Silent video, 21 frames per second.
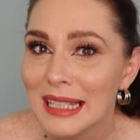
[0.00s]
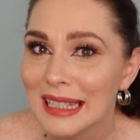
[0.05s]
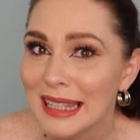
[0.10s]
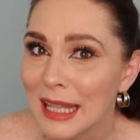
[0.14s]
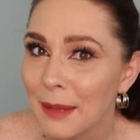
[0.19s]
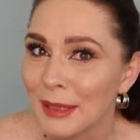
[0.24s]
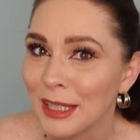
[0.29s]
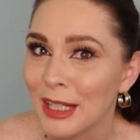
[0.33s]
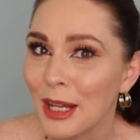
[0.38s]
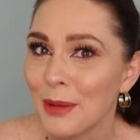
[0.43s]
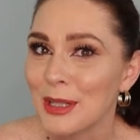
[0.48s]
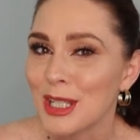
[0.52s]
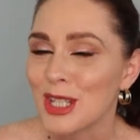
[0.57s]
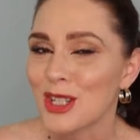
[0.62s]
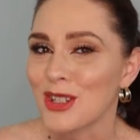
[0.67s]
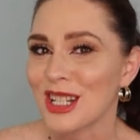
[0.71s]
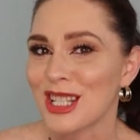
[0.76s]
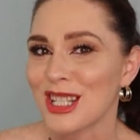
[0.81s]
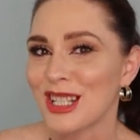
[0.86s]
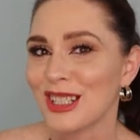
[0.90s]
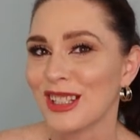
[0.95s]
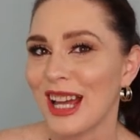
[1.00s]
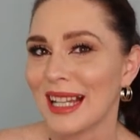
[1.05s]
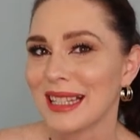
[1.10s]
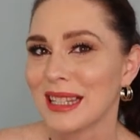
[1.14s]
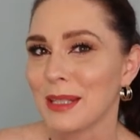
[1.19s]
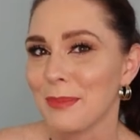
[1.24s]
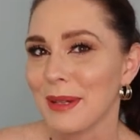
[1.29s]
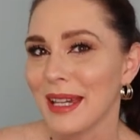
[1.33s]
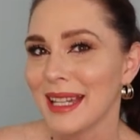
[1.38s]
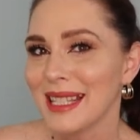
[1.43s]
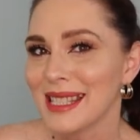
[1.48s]
Let me know which dress you like
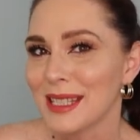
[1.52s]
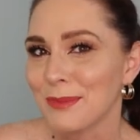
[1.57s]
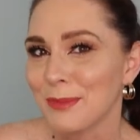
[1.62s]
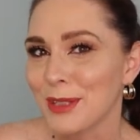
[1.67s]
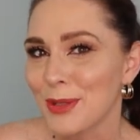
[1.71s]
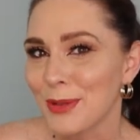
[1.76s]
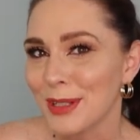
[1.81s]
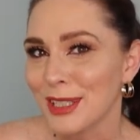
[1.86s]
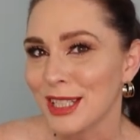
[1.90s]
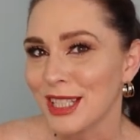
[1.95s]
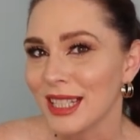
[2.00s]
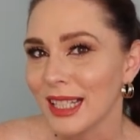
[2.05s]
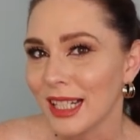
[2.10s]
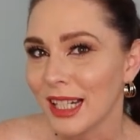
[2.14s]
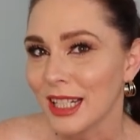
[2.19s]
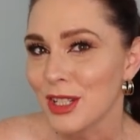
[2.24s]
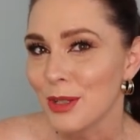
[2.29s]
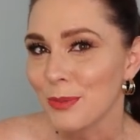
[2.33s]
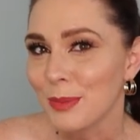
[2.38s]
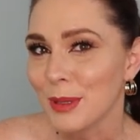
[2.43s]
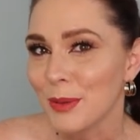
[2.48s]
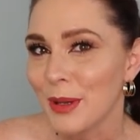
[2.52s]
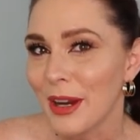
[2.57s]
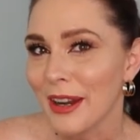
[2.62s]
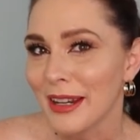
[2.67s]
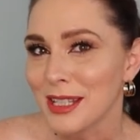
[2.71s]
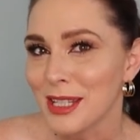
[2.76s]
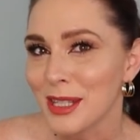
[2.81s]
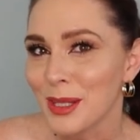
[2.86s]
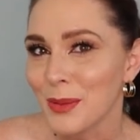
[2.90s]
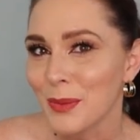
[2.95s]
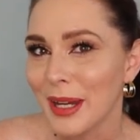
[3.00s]
the best and which one you think I should be
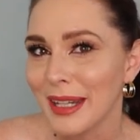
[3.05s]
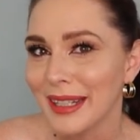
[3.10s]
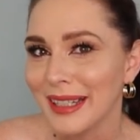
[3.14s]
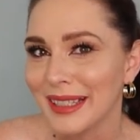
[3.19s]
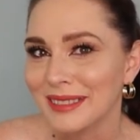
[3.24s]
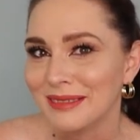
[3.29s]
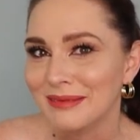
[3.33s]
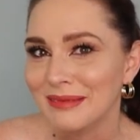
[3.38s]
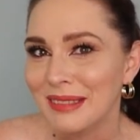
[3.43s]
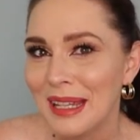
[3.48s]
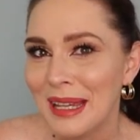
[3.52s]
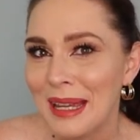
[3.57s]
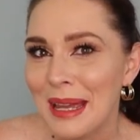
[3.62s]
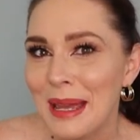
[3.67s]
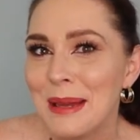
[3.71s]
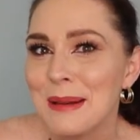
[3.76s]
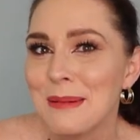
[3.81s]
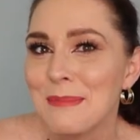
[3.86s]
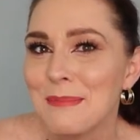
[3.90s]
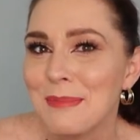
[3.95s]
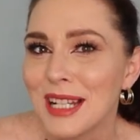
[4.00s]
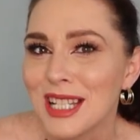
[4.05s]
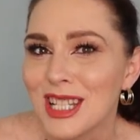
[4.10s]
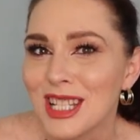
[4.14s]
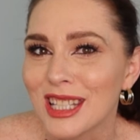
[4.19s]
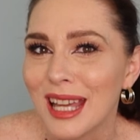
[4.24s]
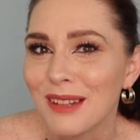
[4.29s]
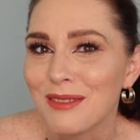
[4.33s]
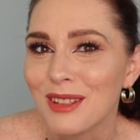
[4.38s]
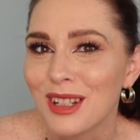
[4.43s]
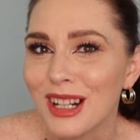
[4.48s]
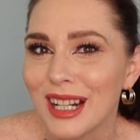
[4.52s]
wearing to the wedding. Much
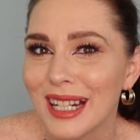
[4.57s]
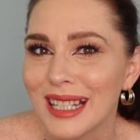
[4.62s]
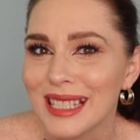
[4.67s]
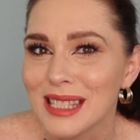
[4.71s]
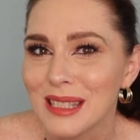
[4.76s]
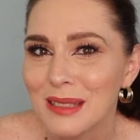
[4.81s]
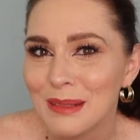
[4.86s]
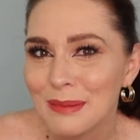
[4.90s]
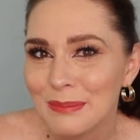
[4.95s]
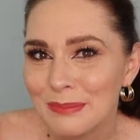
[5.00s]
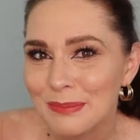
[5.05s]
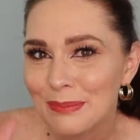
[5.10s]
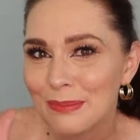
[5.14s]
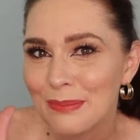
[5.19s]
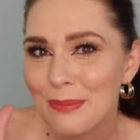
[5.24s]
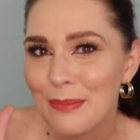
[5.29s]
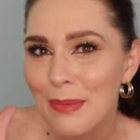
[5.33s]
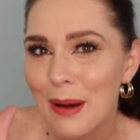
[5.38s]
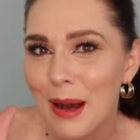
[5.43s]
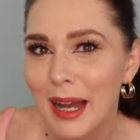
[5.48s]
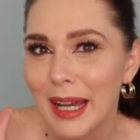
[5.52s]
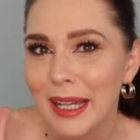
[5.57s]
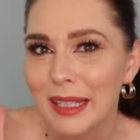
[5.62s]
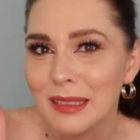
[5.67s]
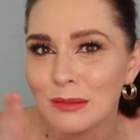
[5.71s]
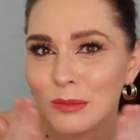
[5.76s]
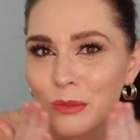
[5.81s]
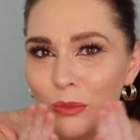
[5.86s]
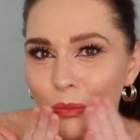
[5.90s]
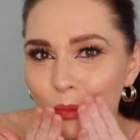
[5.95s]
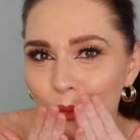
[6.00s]
love guys. Bye.